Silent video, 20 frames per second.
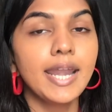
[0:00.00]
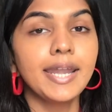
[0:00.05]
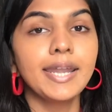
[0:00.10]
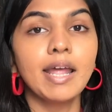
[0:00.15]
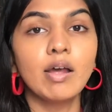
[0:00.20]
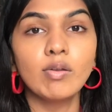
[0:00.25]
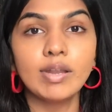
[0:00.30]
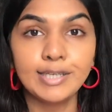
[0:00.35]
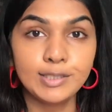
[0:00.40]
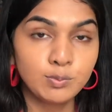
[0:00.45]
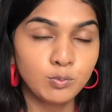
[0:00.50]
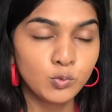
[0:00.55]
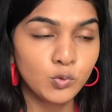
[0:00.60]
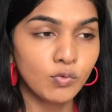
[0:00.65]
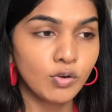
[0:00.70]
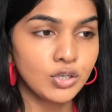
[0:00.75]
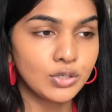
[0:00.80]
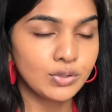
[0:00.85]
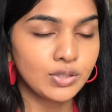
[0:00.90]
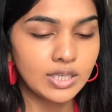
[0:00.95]
now let's
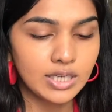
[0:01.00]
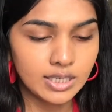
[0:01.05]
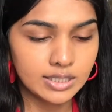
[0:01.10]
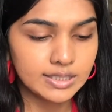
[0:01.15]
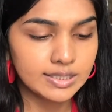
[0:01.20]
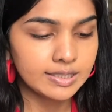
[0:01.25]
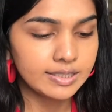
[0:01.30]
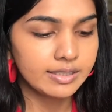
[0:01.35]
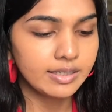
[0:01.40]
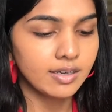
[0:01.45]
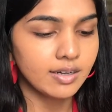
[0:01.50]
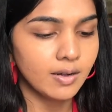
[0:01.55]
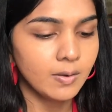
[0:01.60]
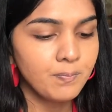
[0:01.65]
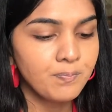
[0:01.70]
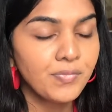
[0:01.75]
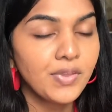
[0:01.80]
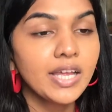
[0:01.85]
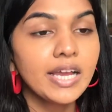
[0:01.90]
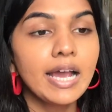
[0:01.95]
move on to the
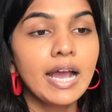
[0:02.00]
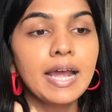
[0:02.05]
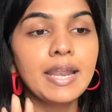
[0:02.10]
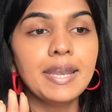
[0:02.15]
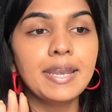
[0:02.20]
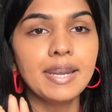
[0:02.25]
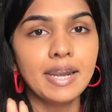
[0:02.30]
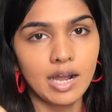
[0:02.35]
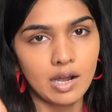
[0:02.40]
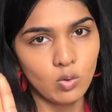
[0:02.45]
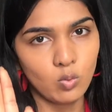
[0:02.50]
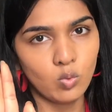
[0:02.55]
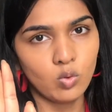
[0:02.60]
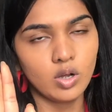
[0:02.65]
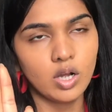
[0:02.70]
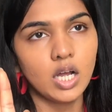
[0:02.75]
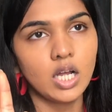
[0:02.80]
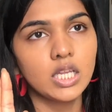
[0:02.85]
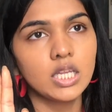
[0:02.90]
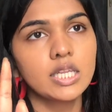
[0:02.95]
concealer now
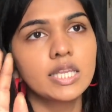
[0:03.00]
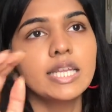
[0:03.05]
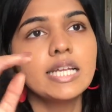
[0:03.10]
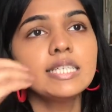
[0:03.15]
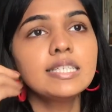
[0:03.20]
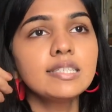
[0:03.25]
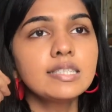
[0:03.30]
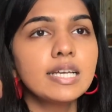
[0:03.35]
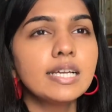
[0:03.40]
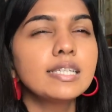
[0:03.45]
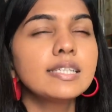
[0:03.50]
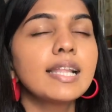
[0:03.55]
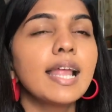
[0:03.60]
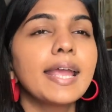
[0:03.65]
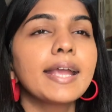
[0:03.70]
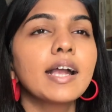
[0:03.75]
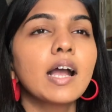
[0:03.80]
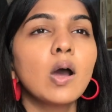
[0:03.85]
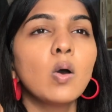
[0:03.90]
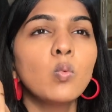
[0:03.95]
this is
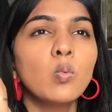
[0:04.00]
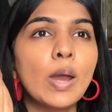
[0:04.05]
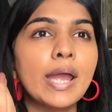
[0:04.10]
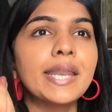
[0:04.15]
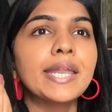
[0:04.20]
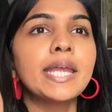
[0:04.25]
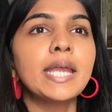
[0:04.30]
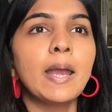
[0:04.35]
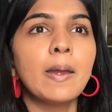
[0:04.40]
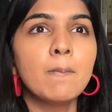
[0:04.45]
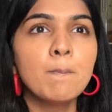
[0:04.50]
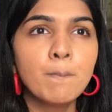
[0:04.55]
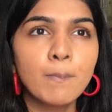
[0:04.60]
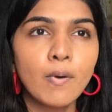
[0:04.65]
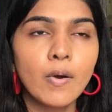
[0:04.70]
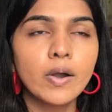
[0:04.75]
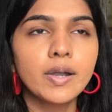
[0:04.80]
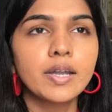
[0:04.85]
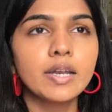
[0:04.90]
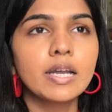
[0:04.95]
like a very
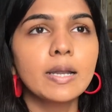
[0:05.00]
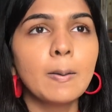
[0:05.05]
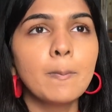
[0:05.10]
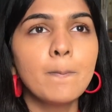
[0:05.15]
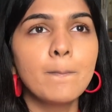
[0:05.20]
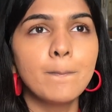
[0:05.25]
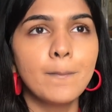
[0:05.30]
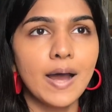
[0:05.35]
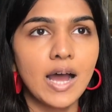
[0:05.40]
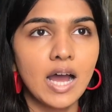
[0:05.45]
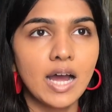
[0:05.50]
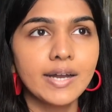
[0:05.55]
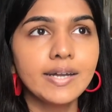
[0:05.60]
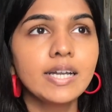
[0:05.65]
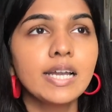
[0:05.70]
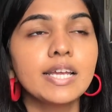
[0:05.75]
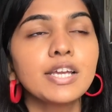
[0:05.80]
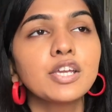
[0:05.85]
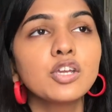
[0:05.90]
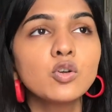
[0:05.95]
important
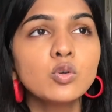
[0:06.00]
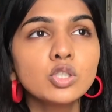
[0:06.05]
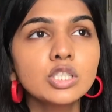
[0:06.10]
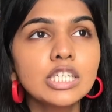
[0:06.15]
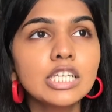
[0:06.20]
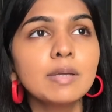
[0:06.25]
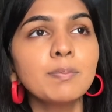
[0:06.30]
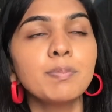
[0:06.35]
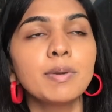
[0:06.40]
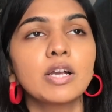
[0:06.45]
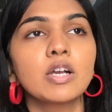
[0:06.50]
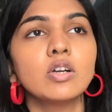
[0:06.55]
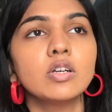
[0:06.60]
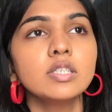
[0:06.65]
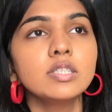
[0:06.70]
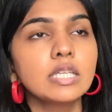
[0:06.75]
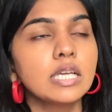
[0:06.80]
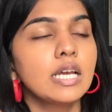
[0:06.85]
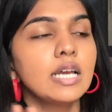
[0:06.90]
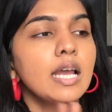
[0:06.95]
part like usually
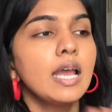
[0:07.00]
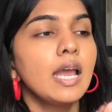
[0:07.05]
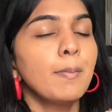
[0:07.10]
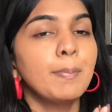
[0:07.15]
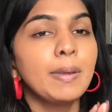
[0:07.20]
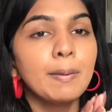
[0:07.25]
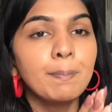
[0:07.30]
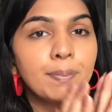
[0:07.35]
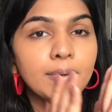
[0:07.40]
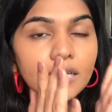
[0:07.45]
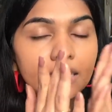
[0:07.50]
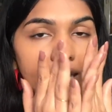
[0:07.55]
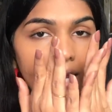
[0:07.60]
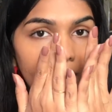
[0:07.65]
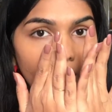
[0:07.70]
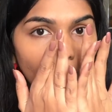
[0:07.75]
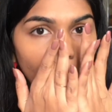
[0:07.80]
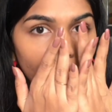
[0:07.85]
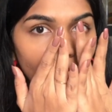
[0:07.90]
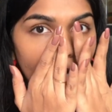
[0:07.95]
because people
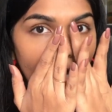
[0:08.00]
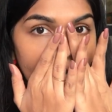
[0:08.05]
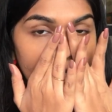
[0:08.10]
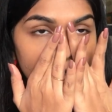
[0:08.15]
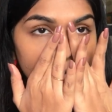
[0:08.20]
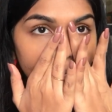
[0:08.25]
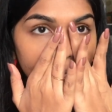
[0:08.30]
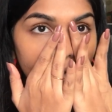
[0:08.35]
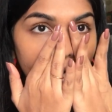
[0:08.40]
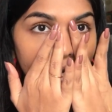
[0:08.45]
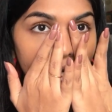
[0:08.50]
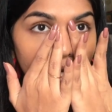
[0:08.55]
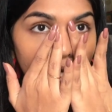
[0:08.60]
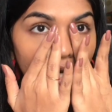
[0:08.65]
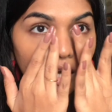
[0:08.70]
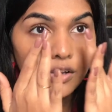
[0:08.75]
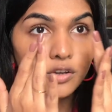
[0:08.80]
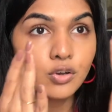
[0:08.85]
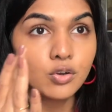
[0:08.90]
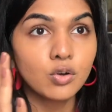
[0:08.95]
get flashback
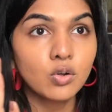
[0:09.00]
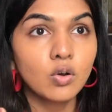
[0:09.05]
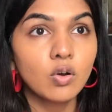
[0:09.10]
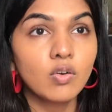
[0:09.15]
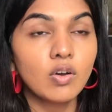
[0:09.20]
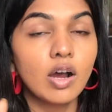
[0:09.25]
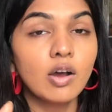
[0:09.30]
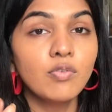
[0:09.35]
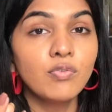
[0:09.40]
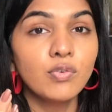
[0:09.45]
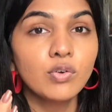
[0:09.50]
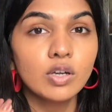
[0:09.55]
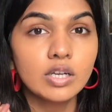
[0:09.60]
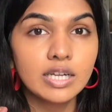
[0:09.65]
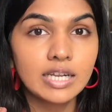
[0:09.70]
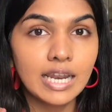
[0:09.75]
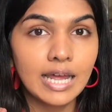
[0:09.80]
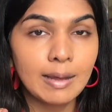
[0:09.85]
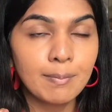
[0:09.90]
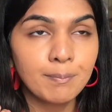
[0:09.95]
you know a
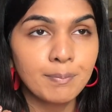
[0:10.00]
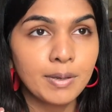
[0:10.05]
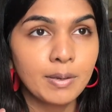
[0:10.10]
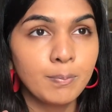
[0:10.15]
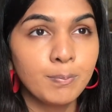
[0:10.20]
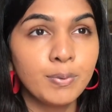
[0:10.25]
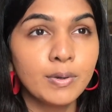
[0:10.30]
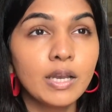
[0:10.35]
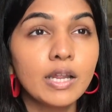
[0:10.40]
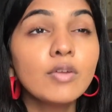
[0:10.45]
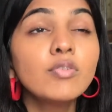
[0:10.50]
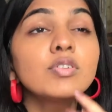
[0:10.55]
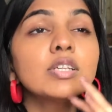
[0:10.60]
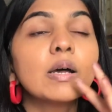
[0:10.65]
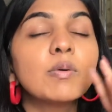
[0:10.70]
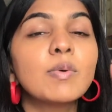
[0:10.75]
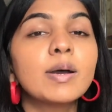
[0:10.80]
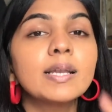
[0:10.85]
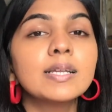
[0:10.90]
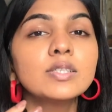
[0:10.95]
full glam people if
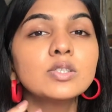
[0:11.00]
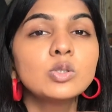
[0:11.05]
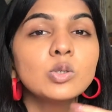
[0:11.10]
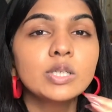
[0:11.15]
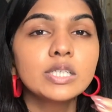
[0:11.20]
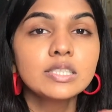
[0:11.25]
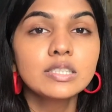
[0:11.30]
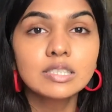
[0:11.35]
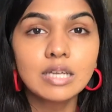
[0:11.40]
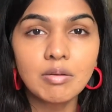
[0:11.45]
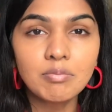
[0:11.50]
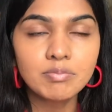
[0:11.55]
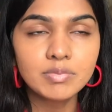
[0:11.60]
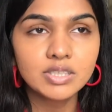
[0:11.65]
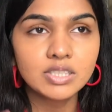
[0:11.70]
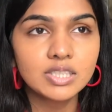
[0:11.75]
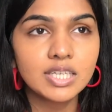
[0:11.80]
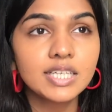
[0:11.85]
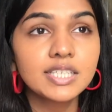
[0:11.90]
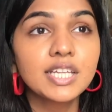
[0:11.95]
someone is doing some
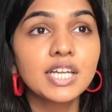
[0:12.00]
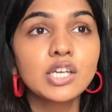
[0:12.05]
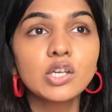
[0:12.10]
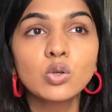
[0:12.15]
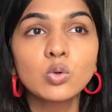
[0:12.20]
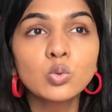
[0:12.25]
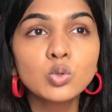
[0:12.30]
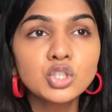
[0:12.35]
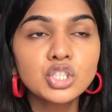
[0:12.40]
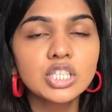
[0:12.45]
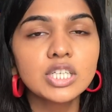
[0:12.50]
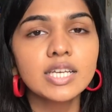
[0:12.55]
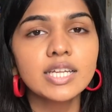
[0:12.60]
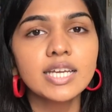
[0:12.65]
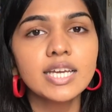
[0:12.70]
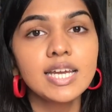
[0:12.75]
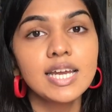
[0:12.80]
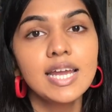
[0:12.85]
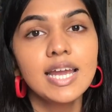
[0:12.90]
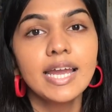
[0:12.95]
mistake they
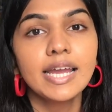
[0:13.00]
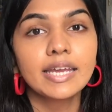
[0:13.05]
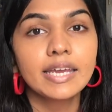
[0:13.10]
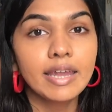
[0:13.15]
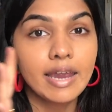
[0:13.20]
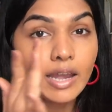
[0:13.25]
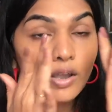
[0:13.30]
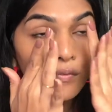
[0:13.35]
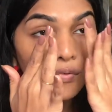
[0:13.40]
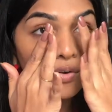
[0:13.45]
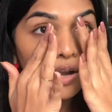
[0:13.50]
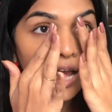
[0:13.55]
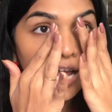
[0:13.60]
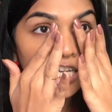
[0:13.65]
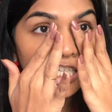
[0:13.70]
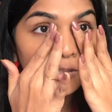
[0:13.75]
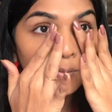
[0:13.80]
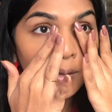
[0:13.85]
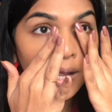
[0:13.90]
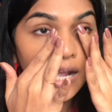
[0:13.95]
usually get
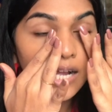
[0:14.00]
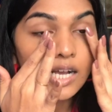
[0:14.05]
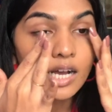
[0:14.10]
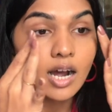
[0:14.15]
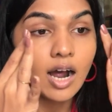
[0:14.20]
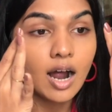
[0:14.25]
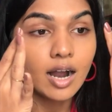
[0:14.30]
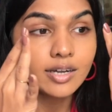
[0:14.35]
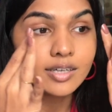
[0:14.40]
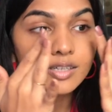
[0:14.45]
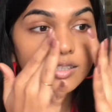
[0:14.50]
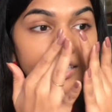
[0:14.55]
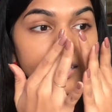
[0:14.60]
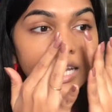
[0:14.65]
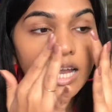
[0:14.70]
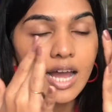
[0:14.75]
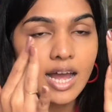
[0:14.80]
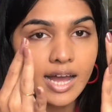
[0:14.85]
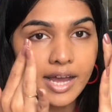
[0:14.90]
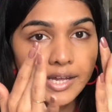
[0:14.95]
flashback under
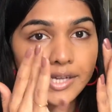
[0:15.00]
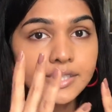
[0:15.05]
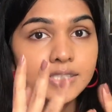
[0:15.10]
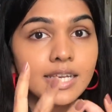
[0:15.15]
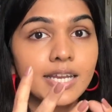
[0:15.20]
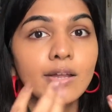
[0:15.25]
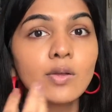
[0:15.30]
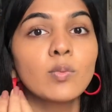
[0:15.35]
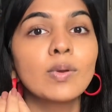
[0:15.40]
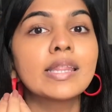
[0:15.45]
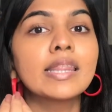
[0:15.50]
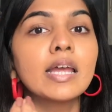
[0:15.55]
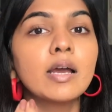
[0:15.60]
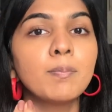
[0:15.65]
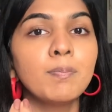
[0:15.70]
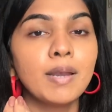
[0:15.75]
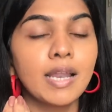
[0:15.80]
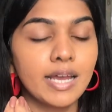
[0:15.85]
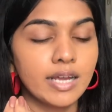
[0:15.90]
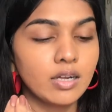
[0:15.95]
the eyes like when they
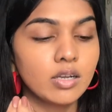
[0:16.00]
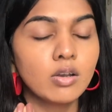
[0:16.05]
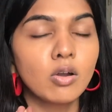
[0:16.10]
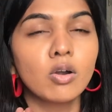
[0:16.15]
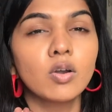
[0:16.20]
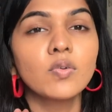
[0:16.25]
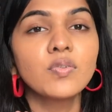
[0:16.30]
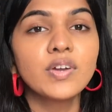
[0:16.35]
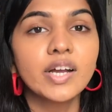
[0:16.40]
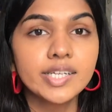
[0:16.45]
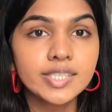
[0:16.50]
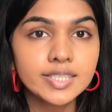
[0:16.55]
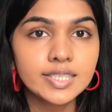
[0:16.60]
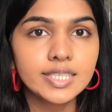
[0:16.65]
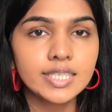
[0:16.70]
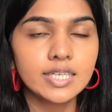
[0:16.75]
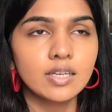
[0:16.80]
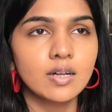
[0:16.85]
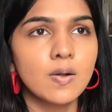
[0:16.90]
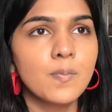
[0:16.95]
apply a lot of
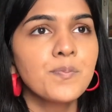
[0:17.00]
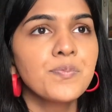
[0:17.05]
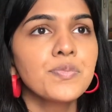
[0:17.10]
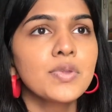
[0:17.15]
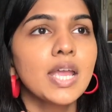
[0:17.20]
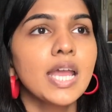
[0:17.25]
concealer